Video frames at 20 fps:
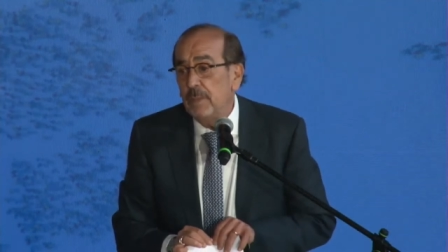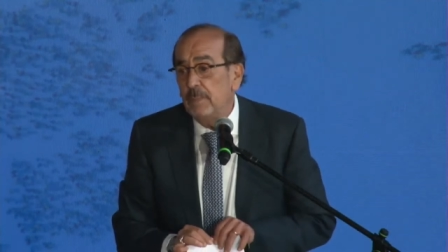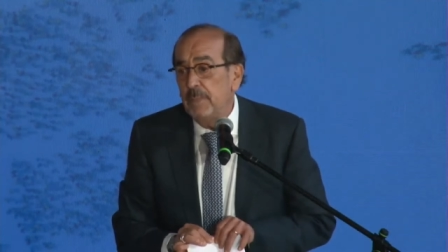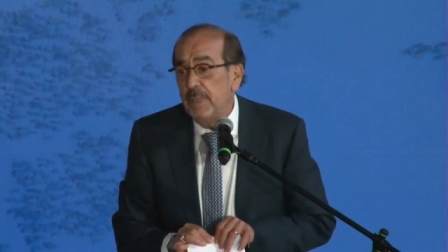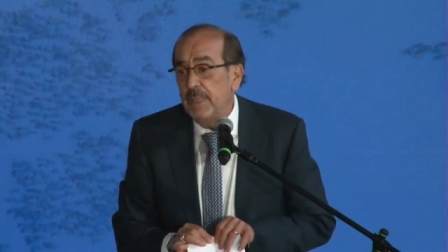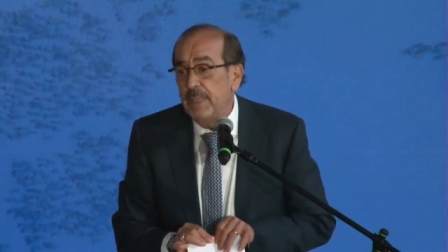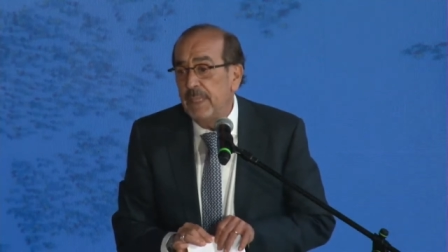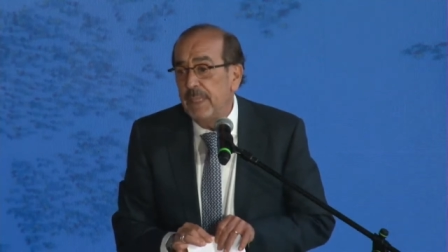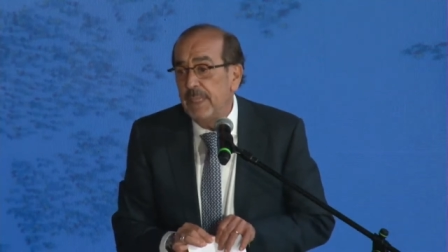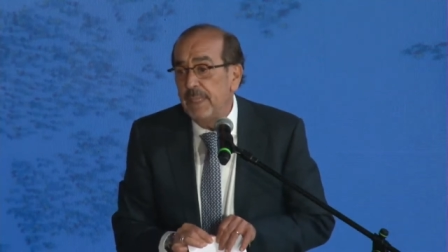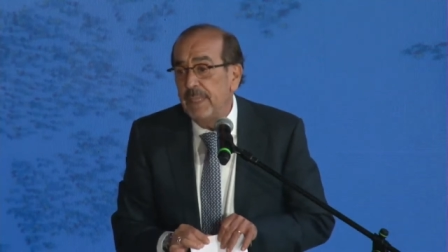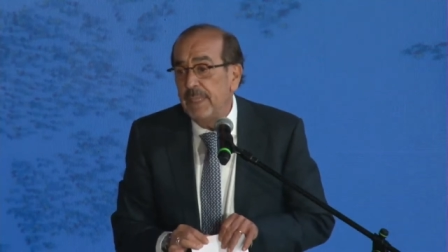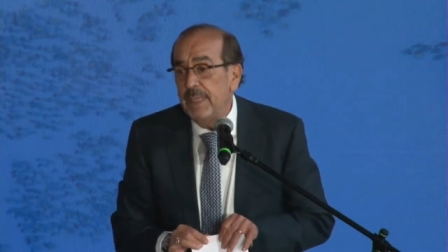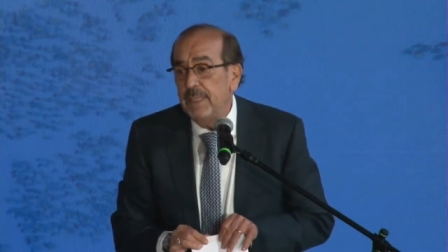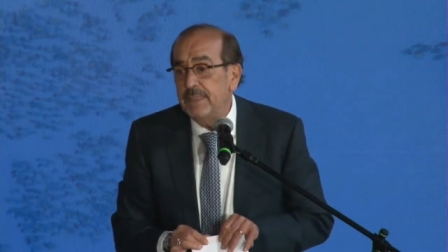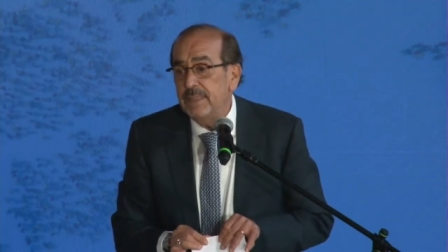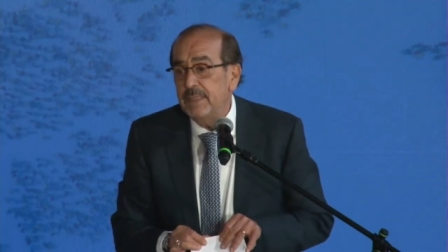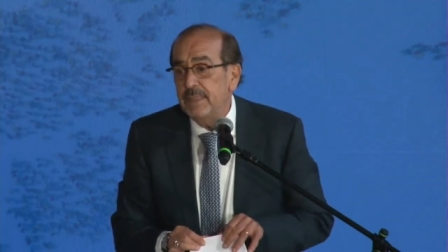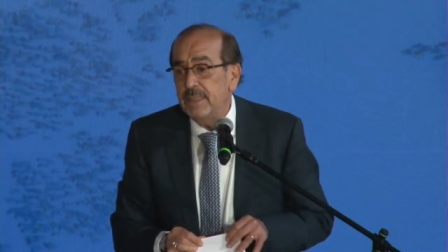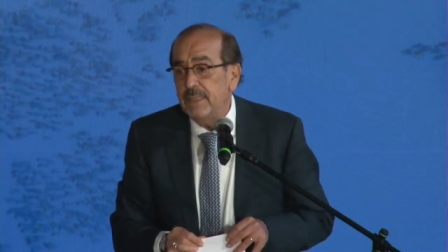So I'm
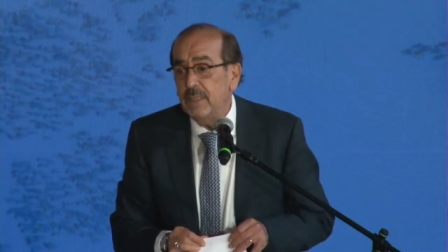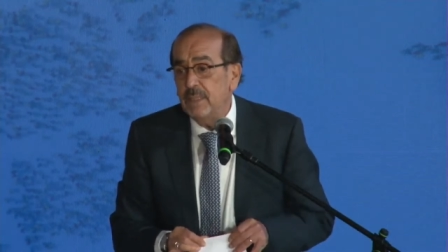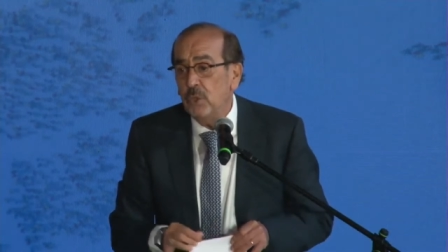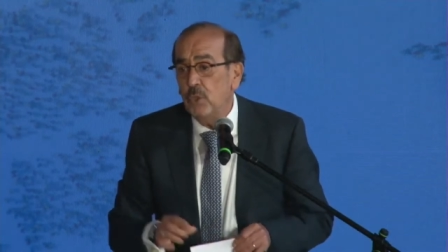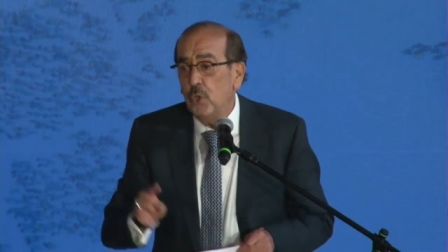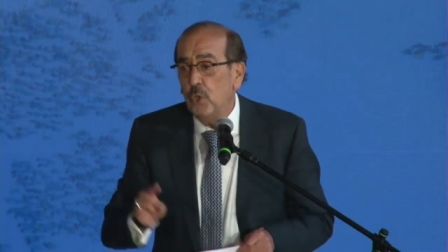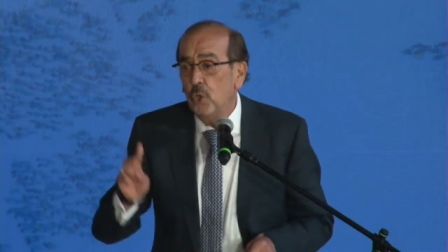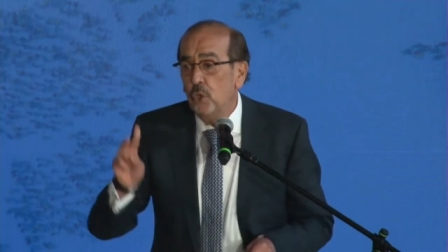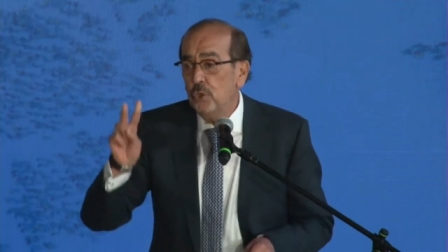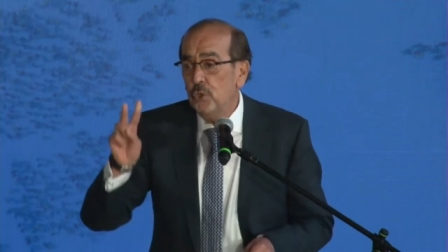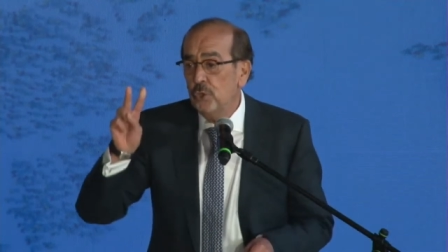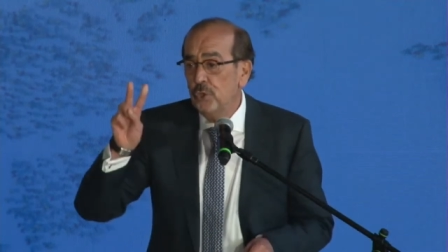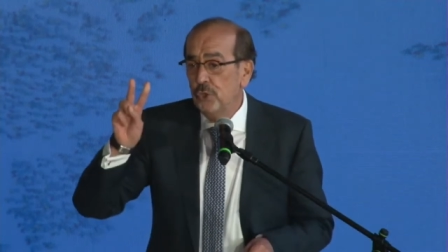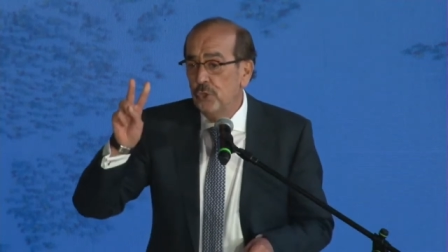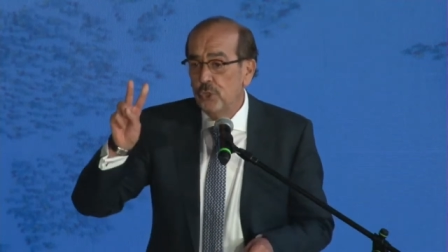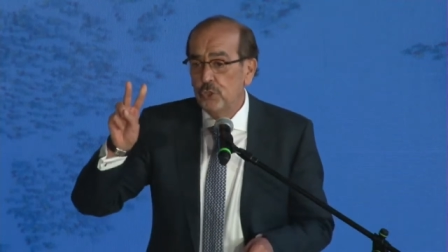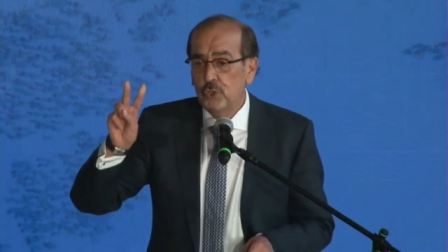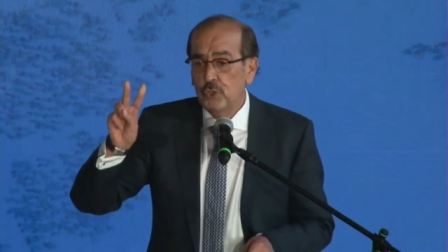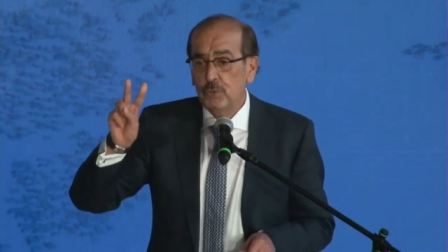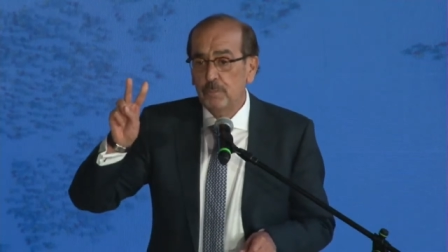finishing, and the
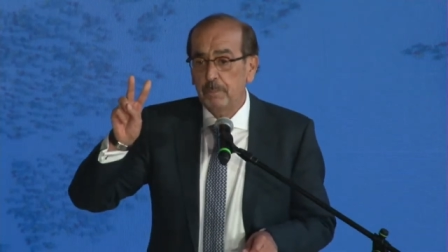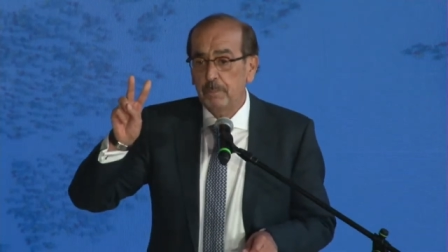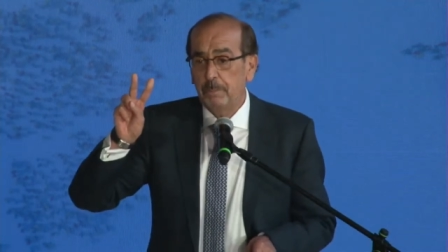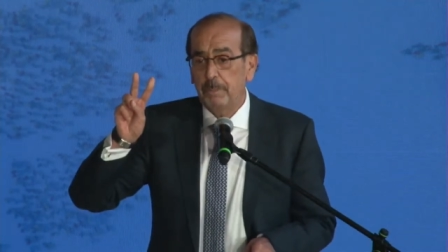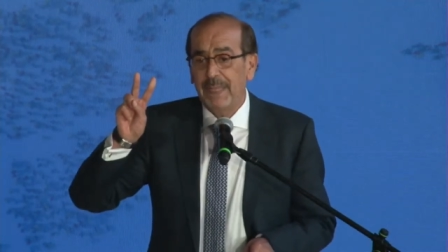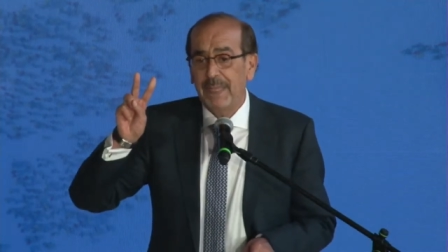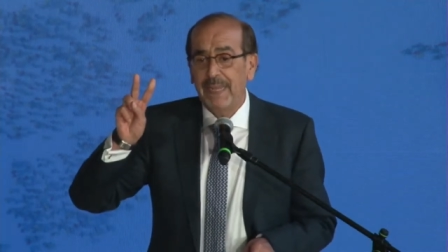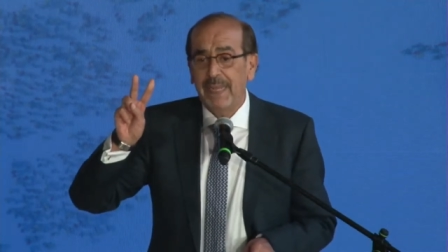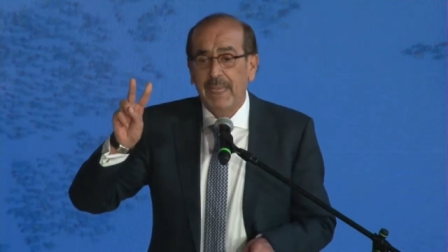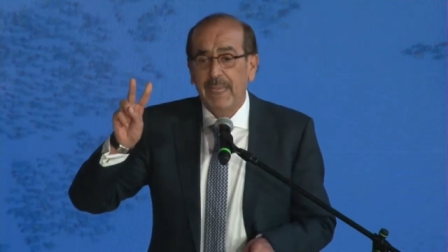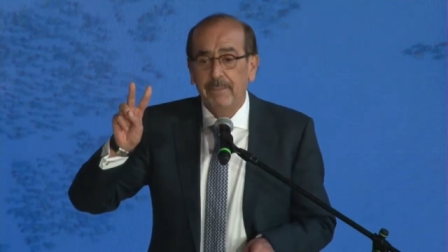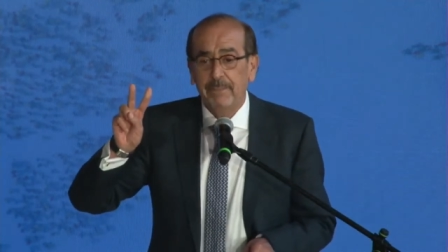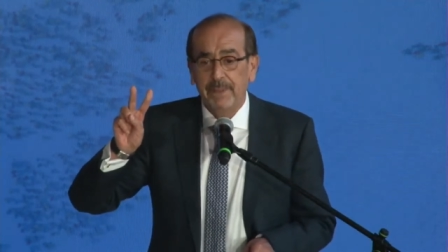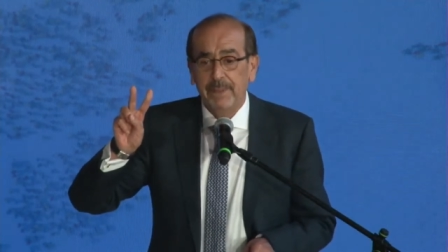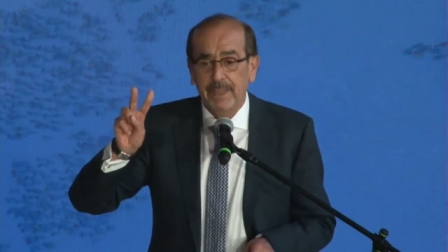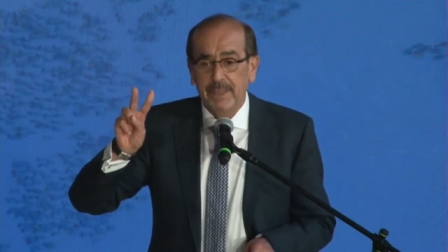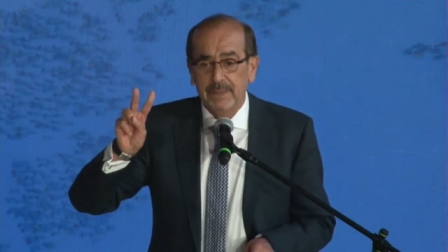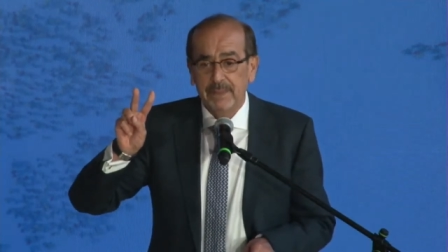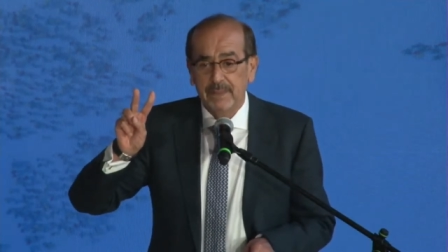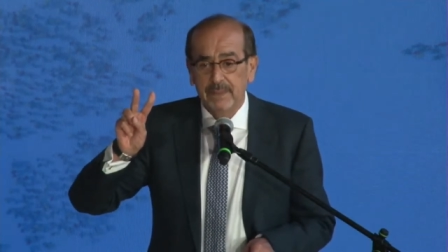way I'd like to finish
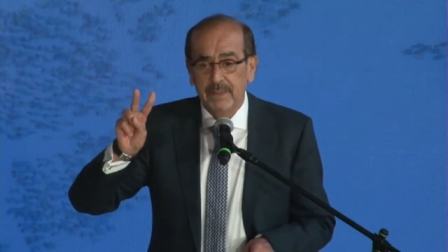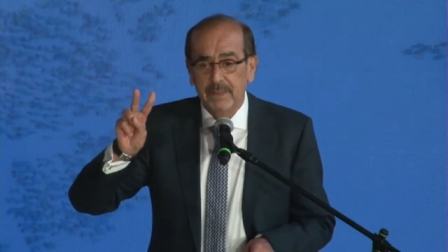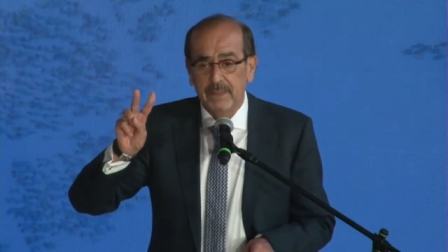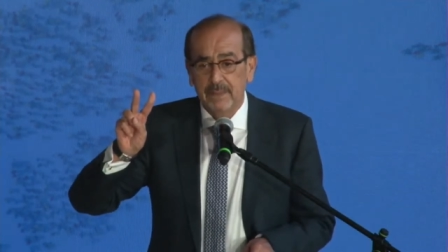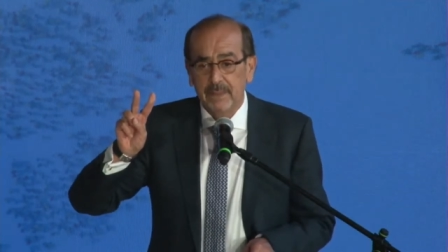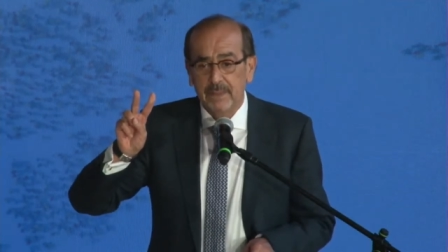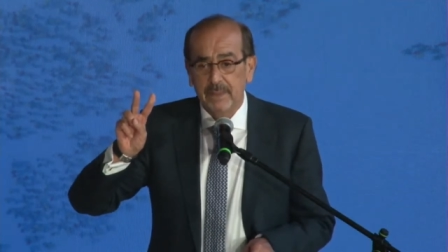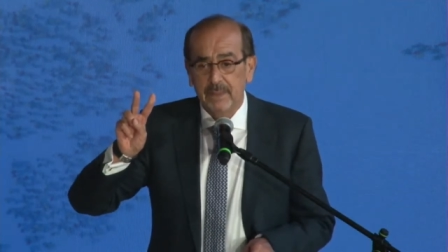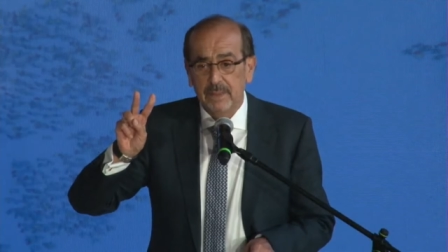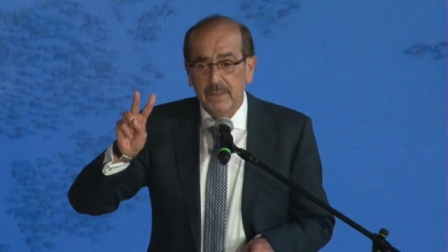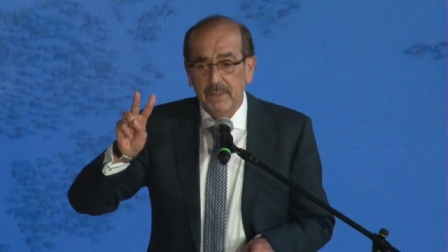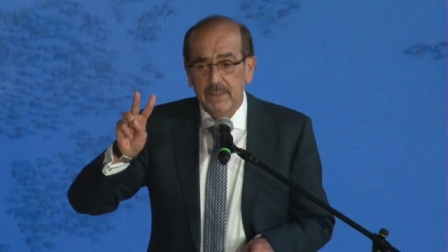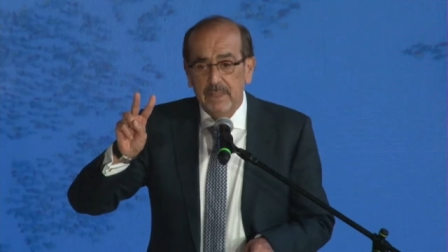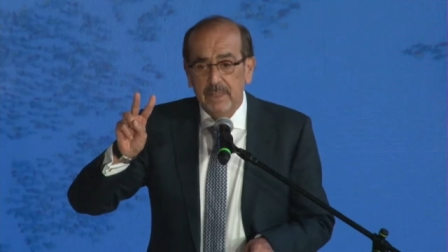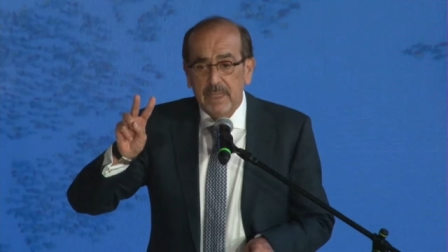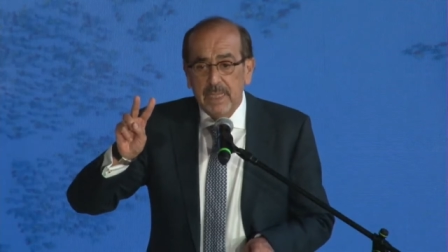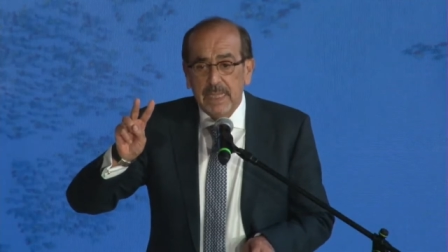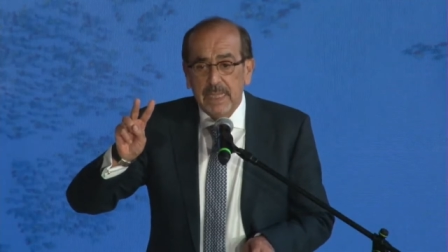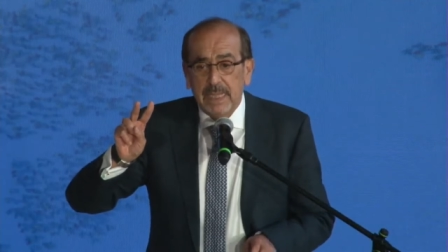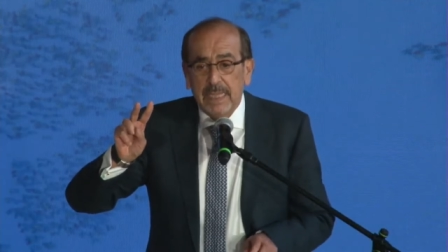is with two
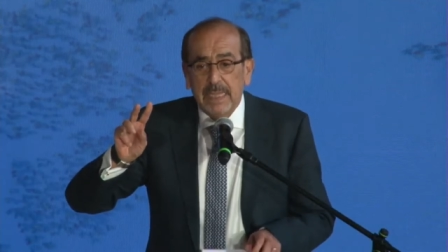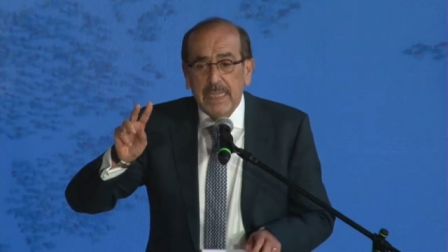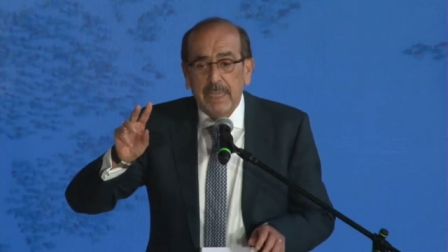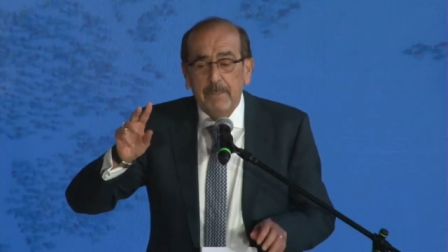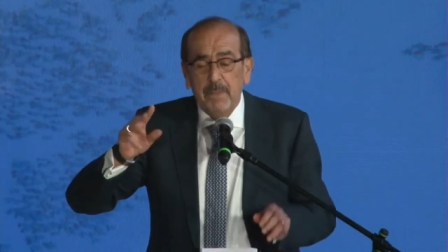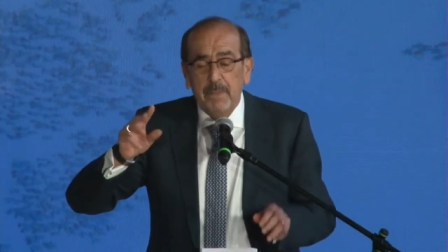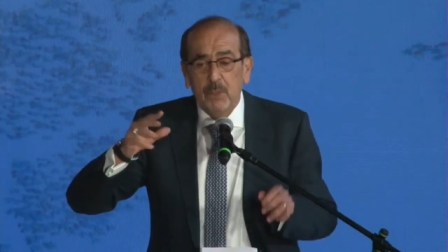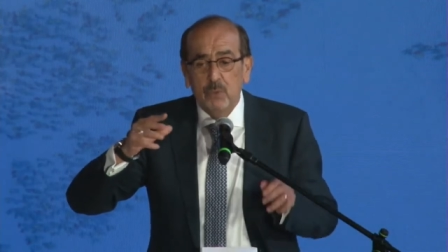words,